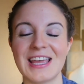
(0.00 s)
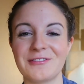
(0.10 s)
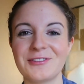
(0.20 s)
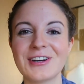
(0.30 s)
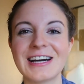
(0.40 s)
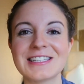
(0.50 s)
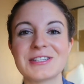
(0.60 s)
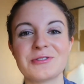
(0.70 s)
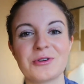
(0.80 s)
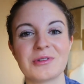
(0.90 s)
If you
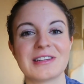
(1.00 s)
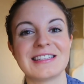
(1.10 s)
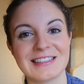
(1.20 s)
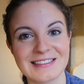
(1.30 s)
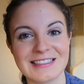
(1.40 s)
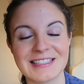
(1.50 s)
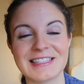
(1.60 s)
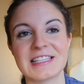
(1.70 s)
guys don't know what a dirndl is,